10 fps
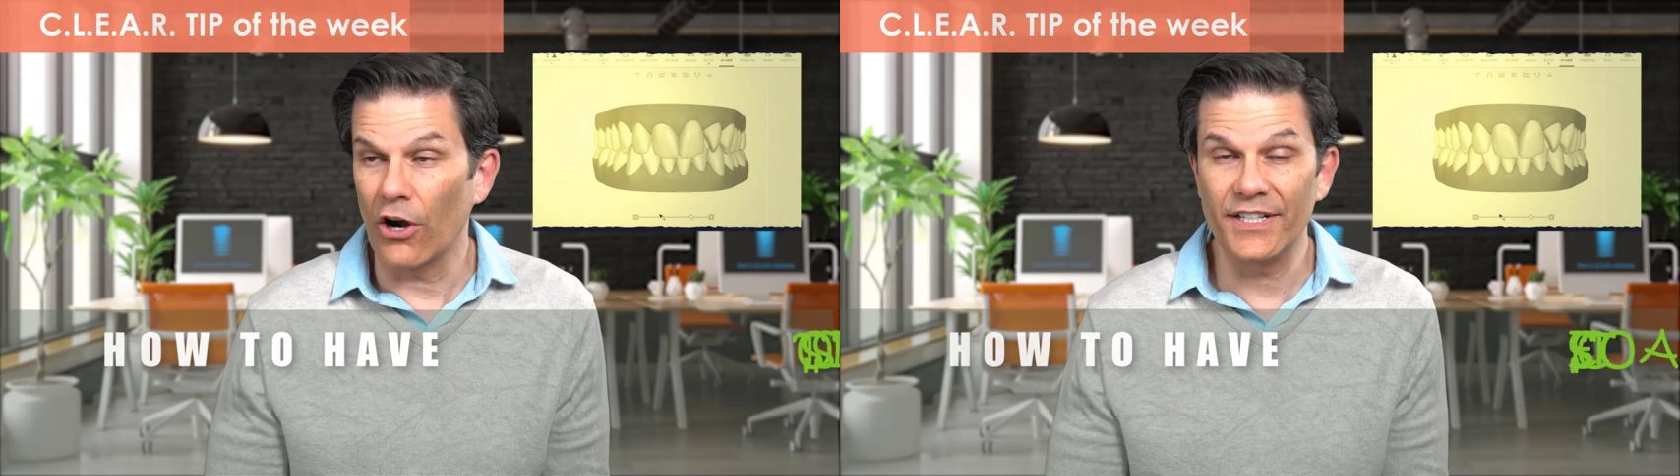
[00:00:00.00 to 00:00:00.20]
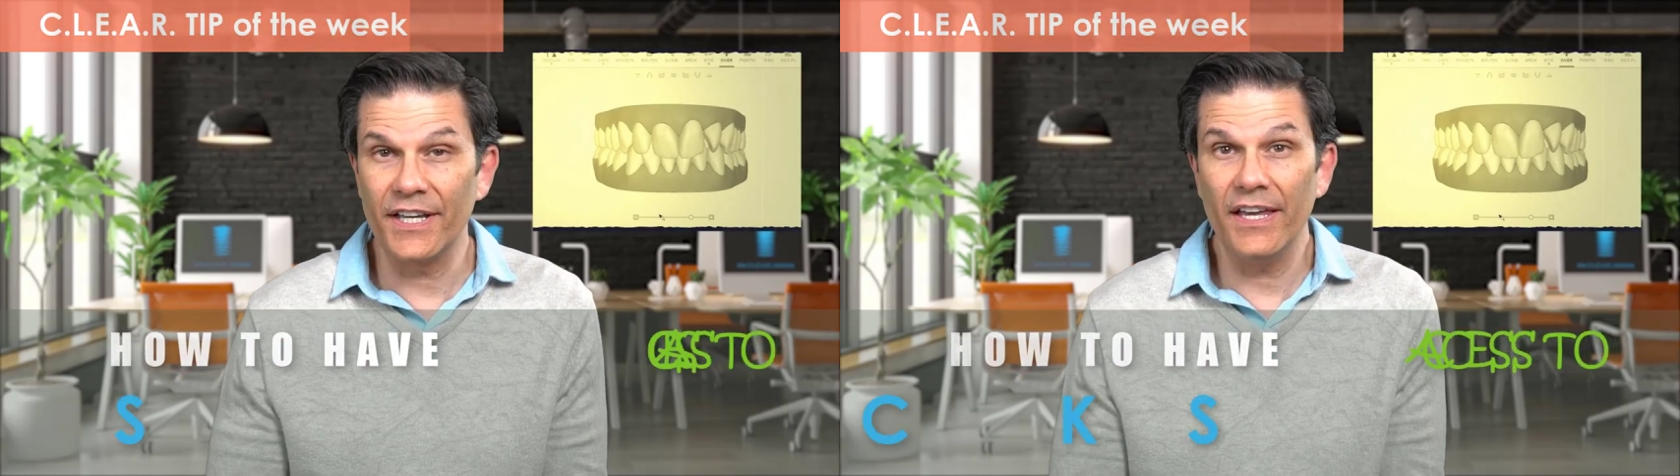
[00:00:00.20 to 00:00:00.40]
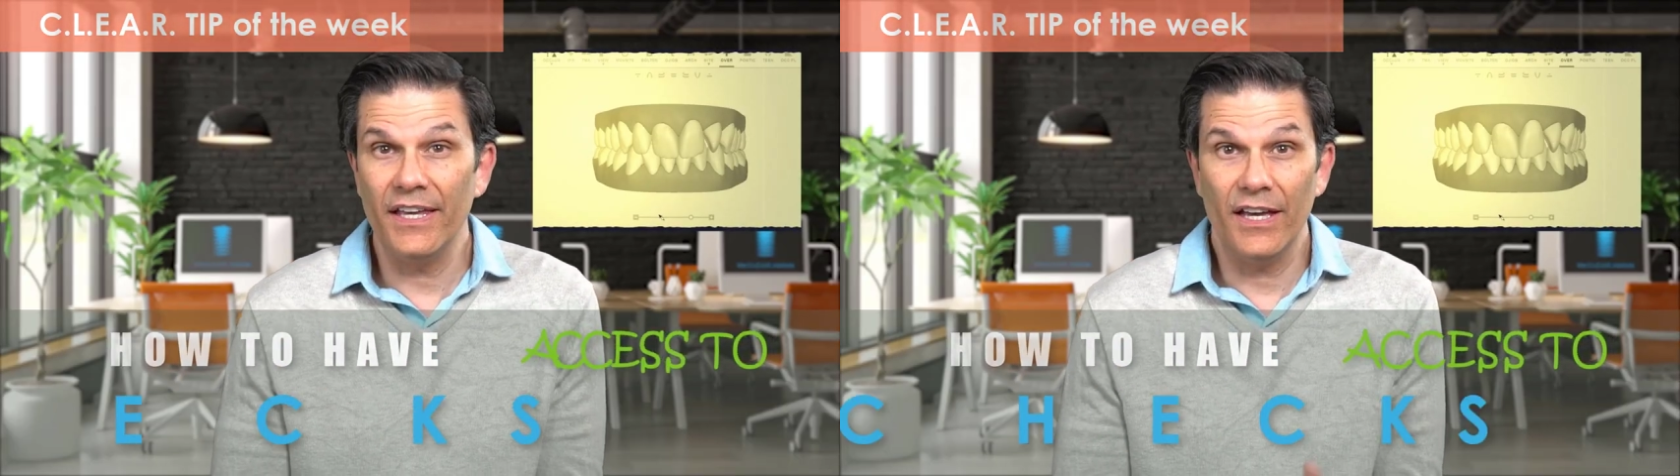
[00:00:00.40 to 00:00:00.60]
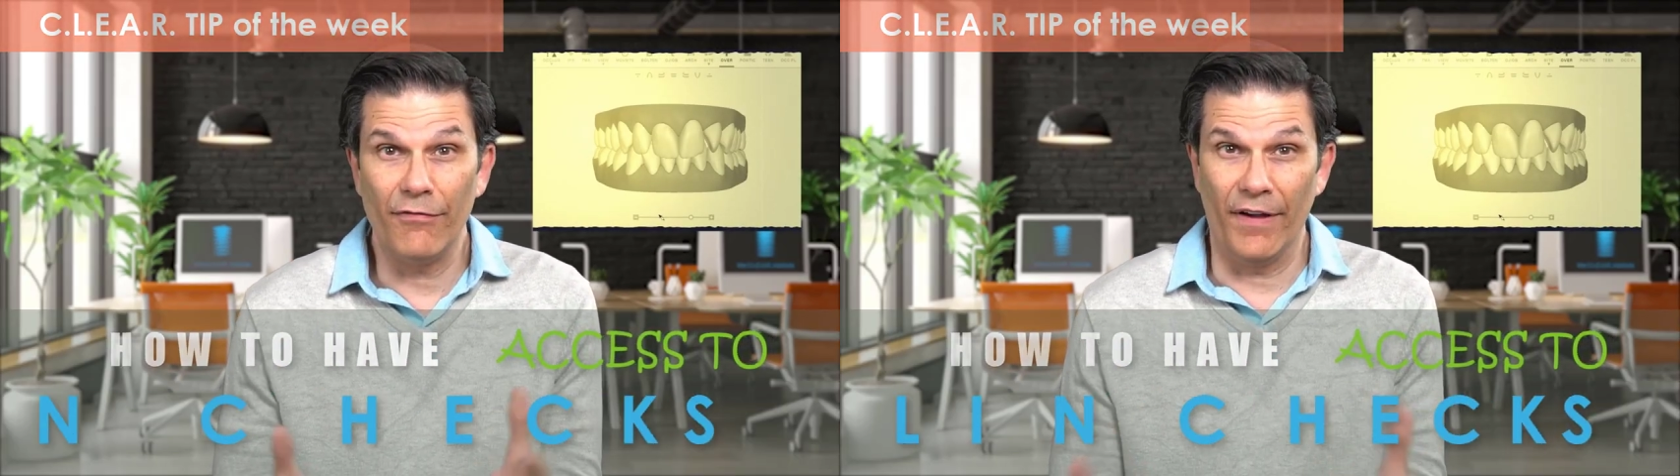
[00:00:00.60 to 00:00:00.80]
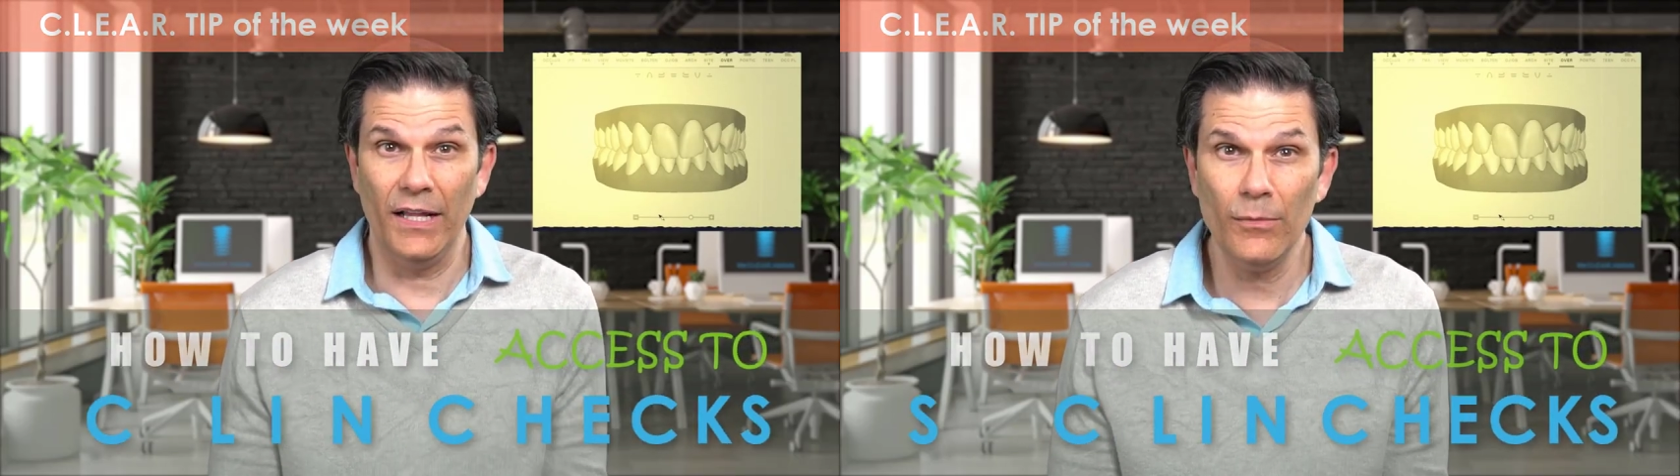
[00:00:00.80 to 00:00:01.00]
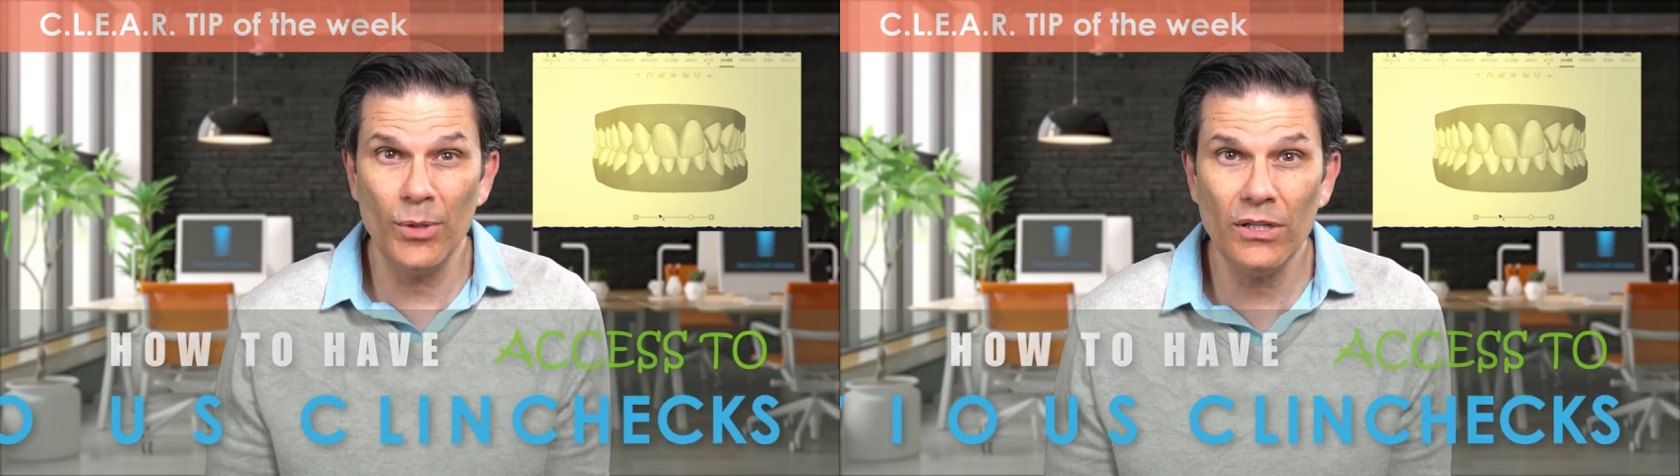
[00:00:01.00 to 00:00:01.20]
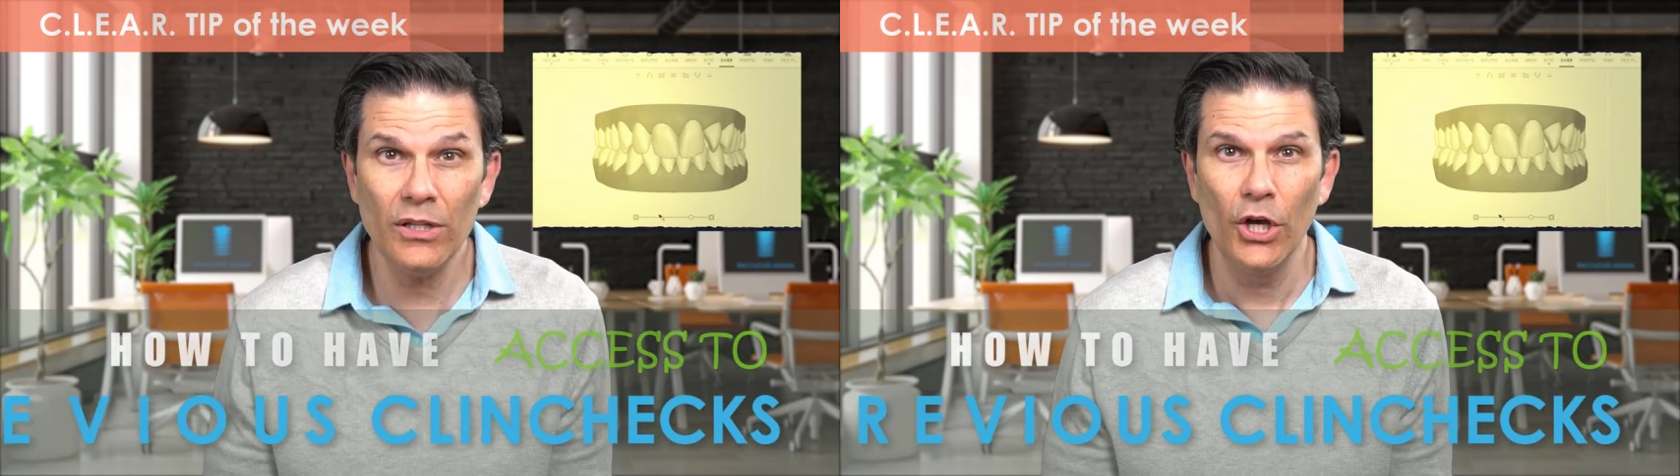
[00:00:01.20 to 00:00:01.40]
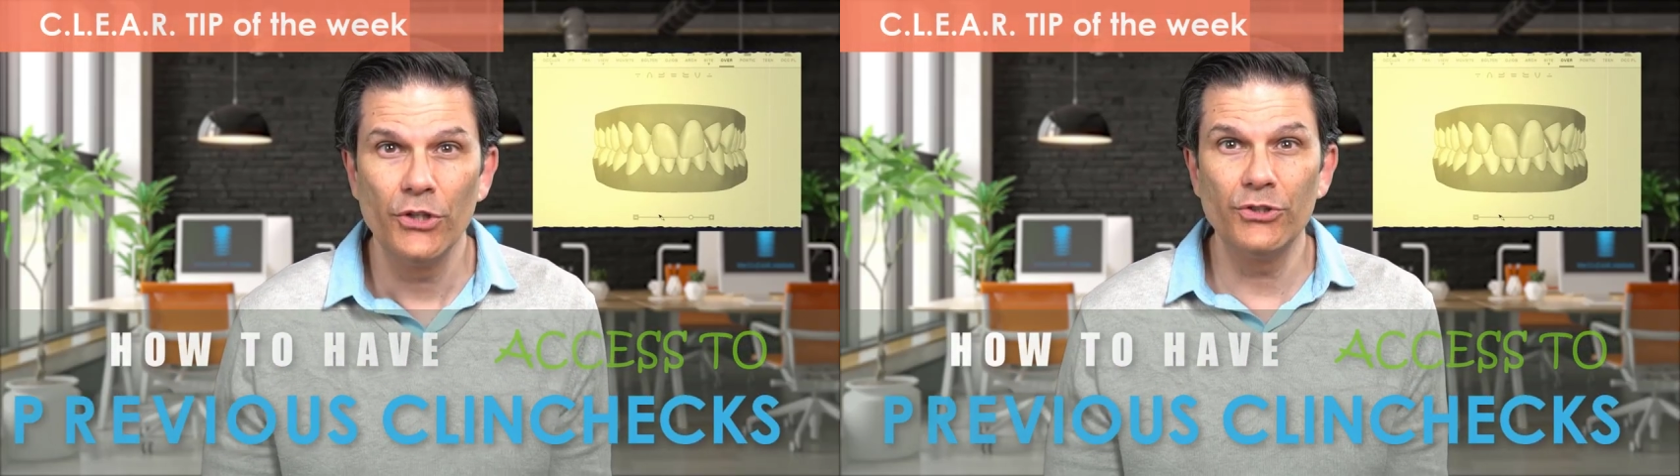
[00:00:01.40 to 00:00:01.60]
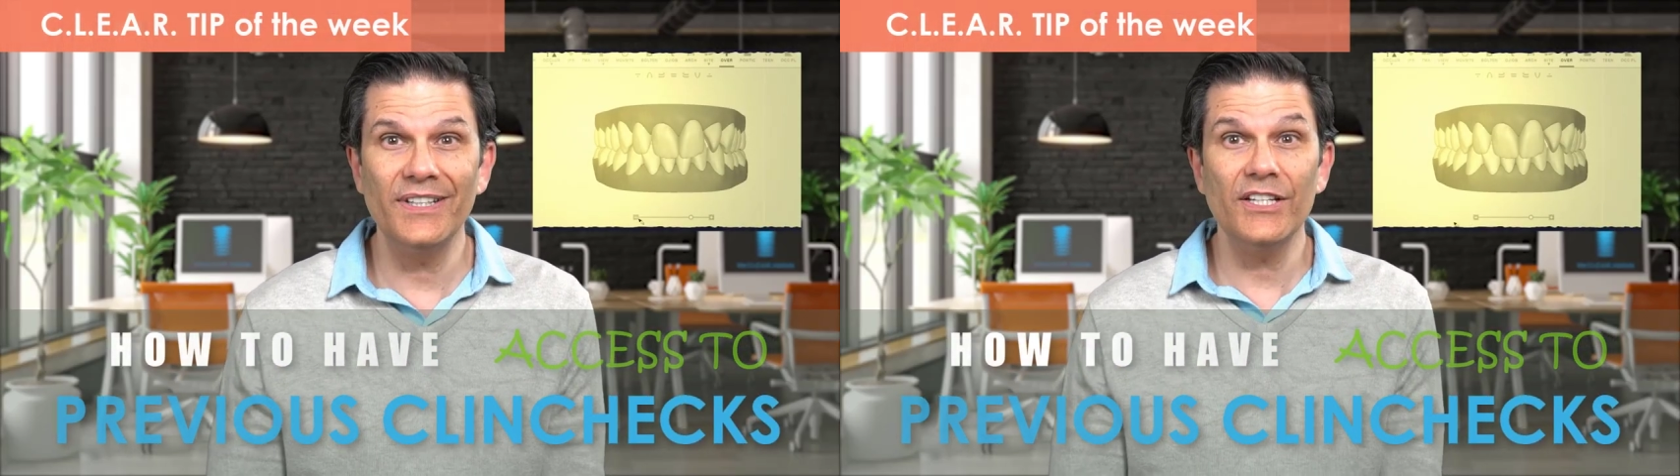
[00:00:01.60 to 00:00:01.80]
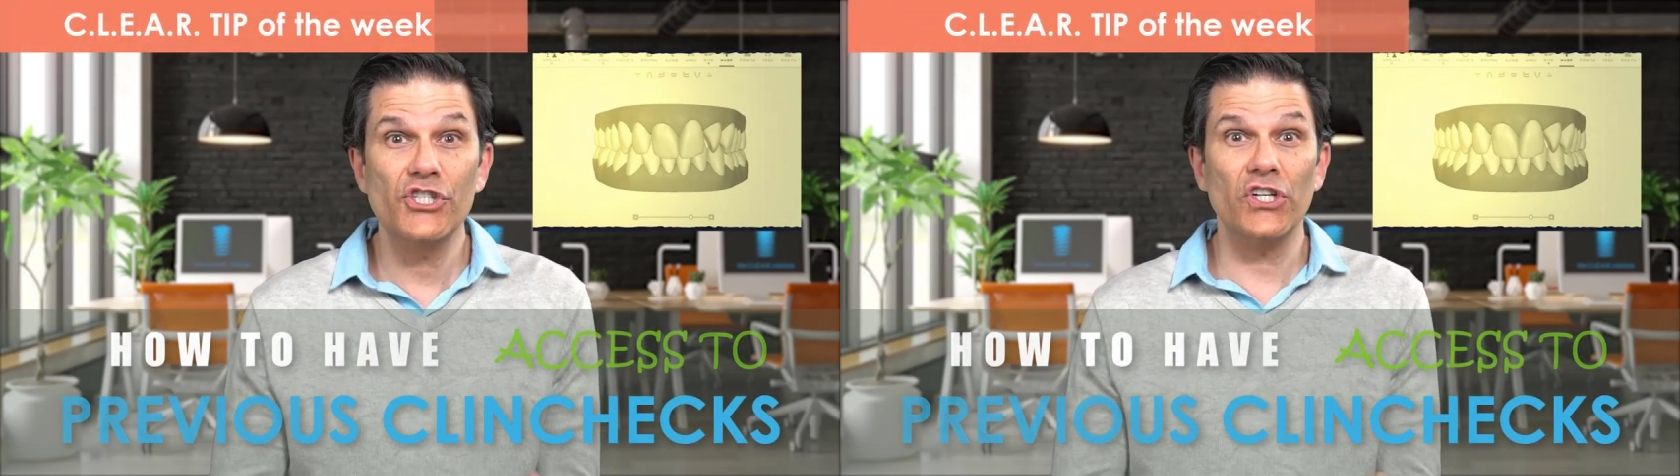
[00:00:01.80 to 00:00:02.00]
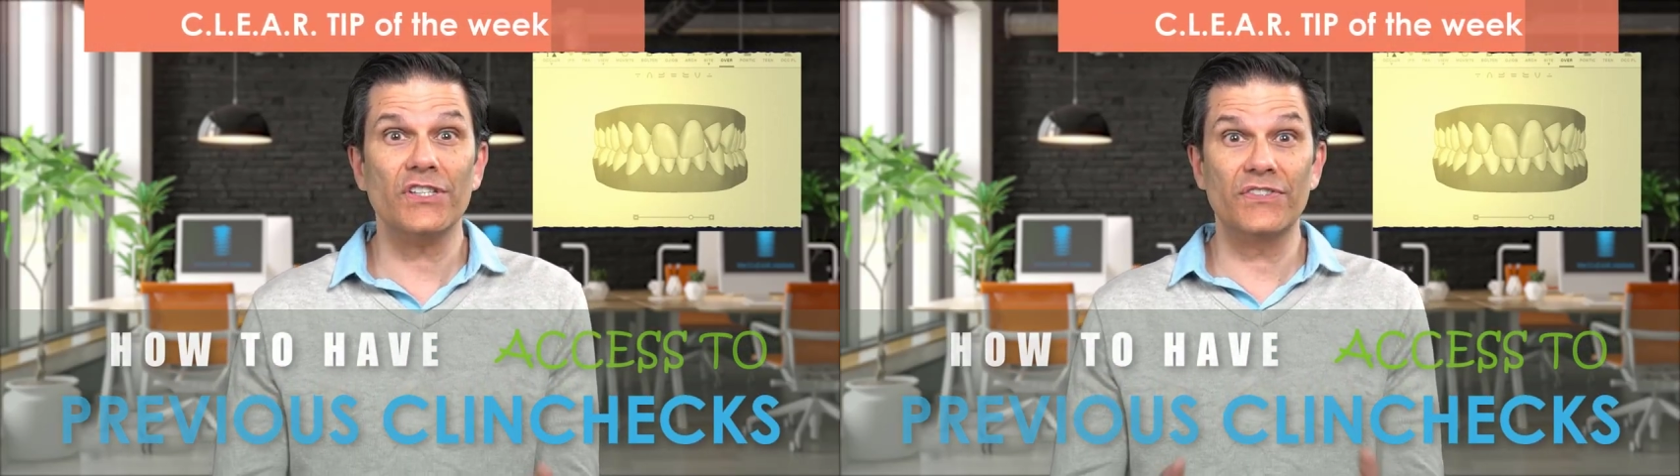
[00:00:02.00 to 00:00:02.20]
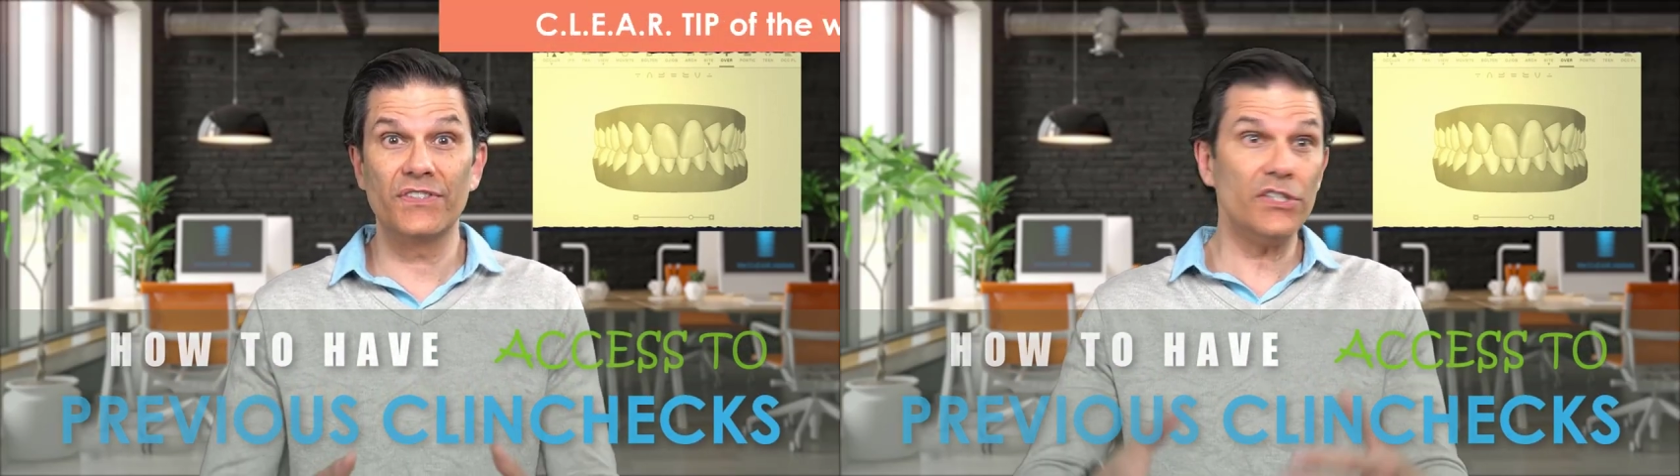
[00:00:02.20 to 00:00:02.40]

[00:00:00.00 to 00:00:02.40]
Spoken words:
Are they available? Do they just